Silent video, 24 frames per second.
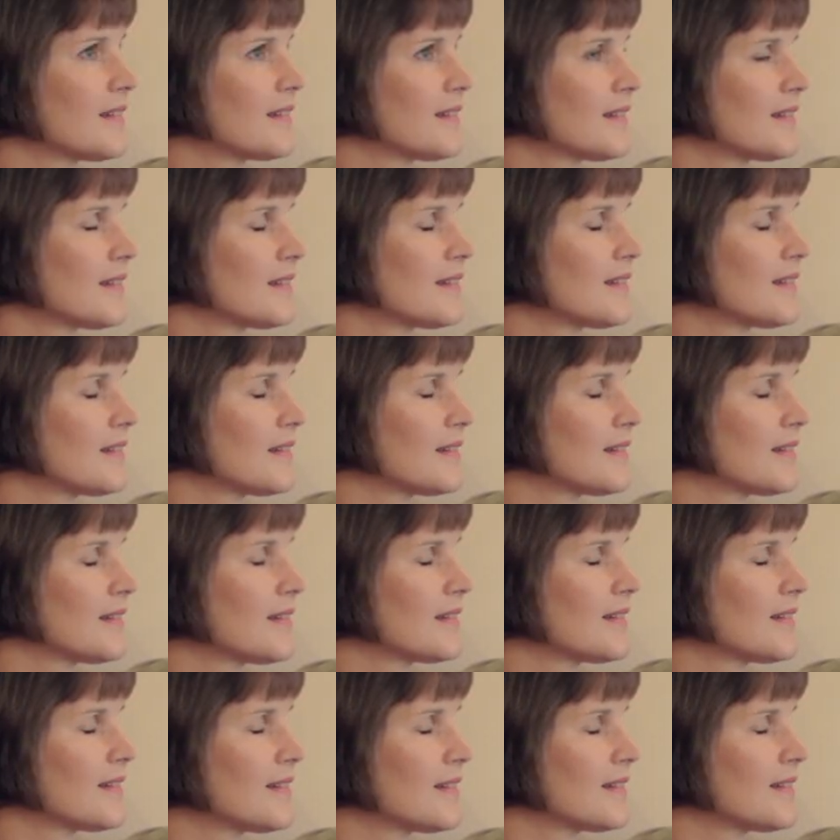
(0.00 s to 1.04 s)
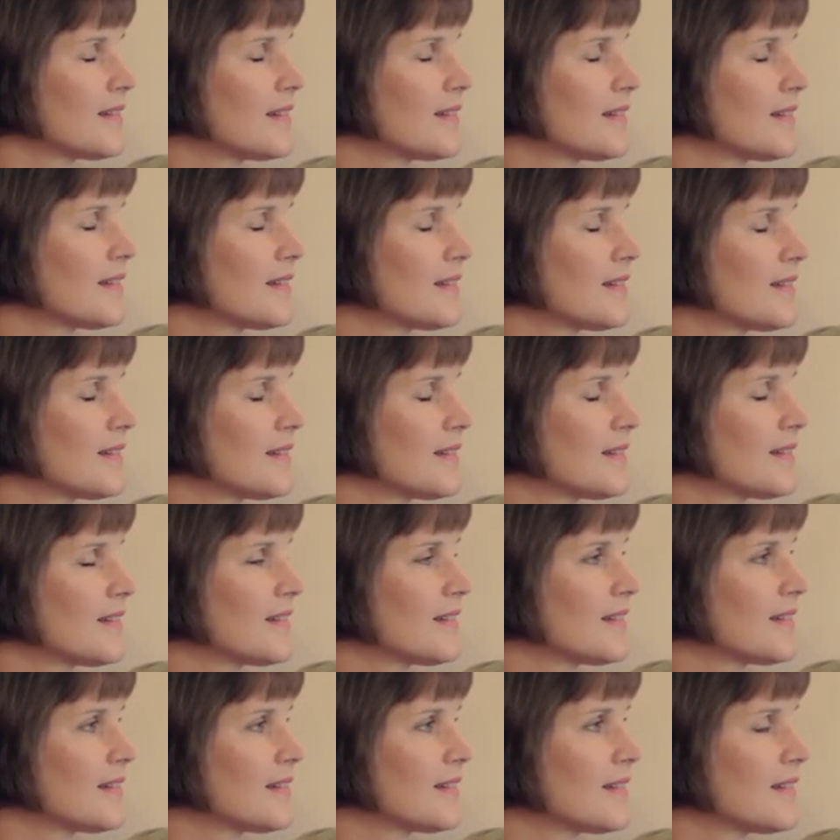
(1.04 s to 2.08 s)

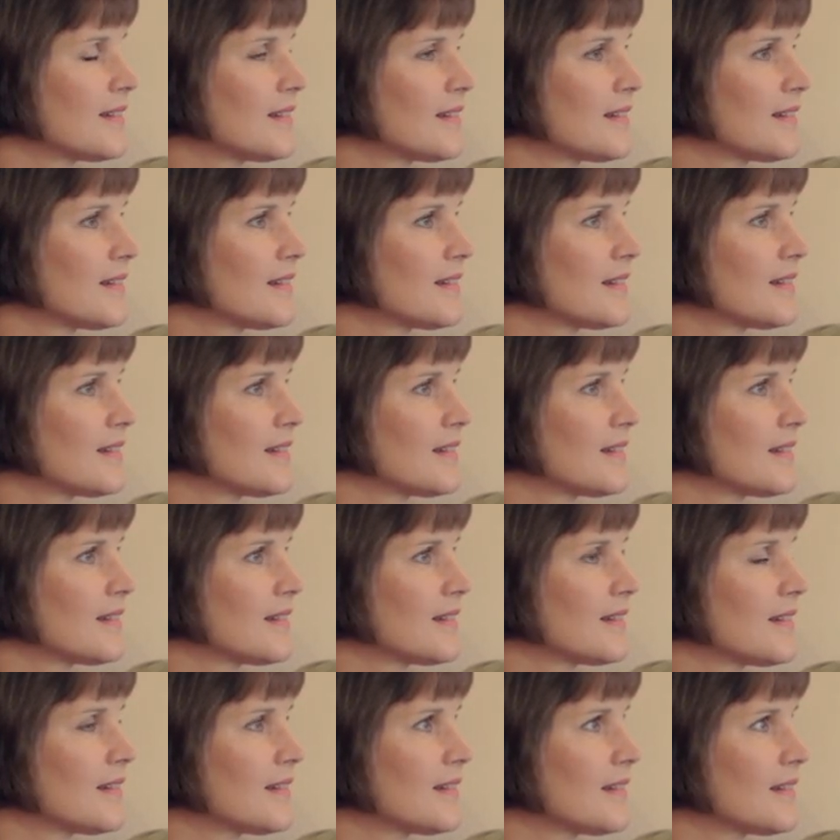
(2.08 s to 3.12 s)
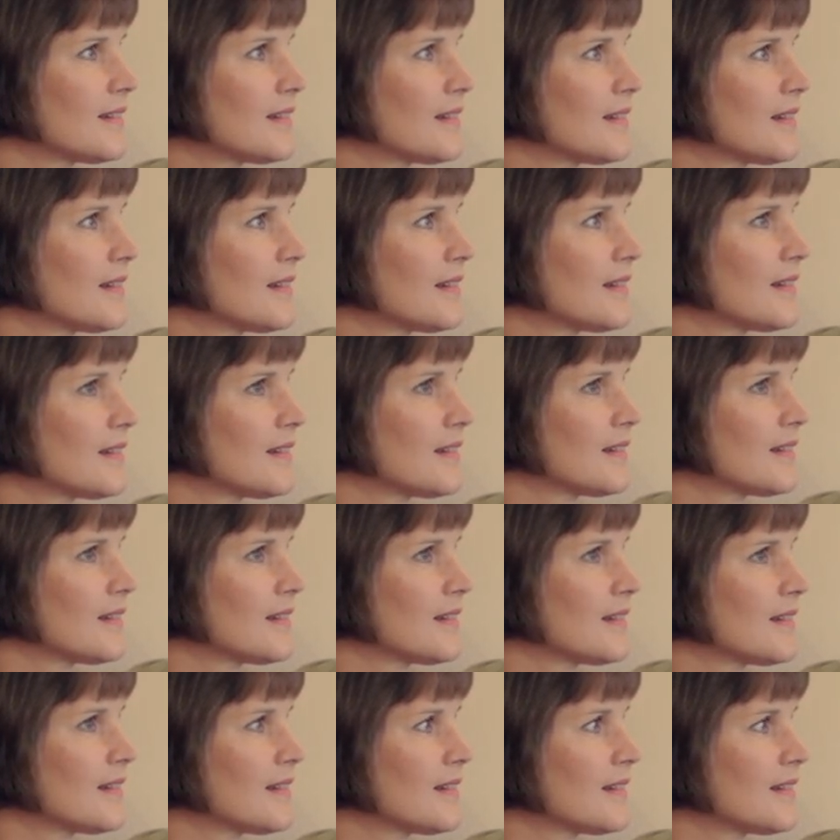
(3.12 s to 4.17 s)

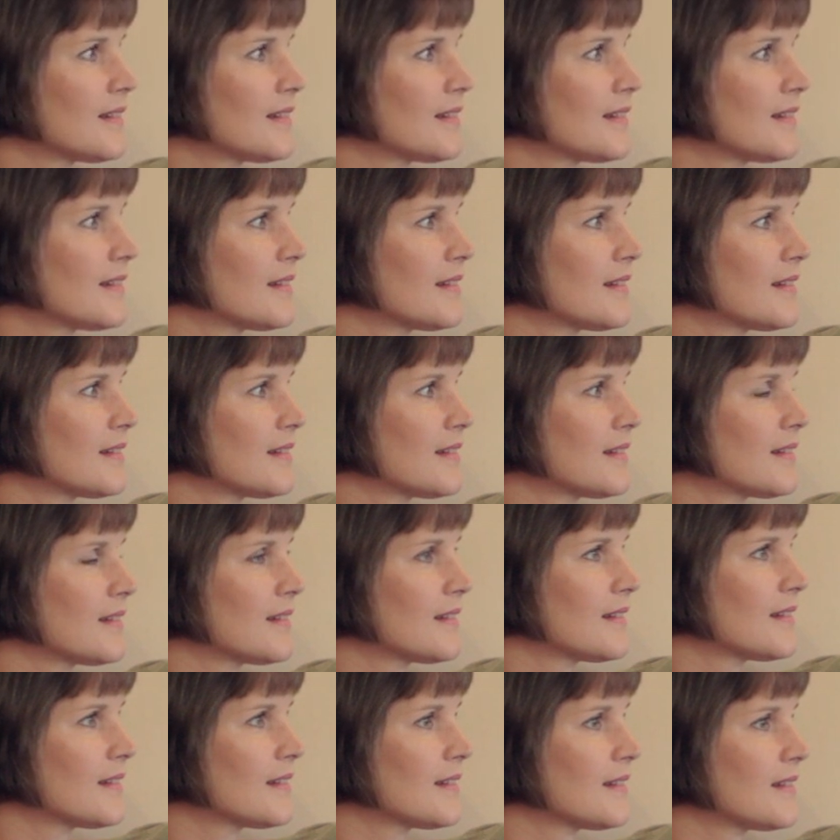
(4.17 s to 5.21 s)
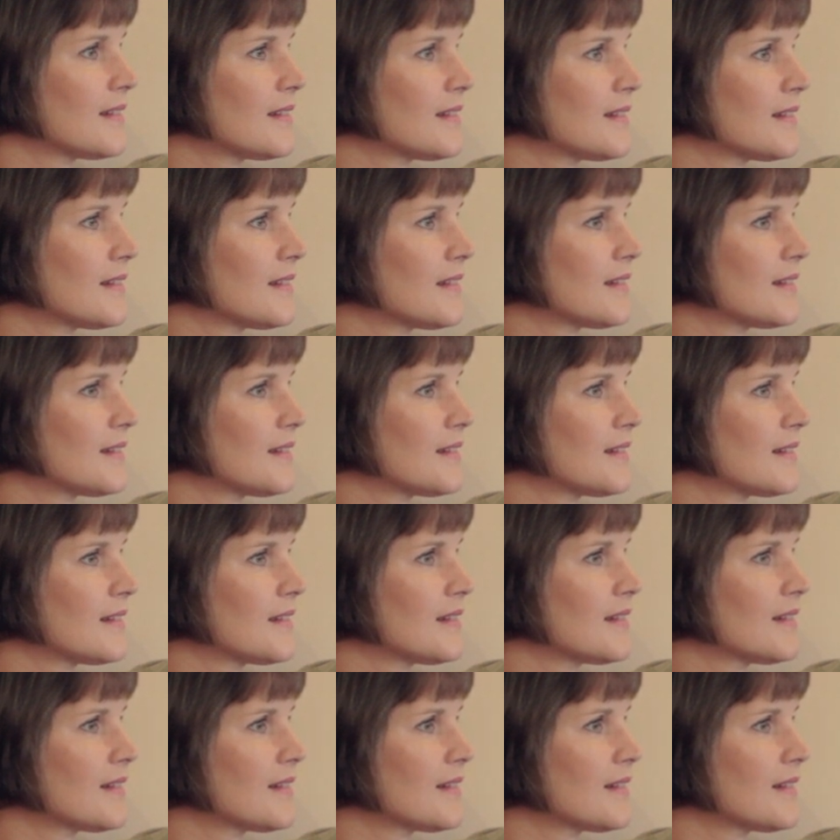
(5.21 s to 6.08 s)
This person isn't speaking.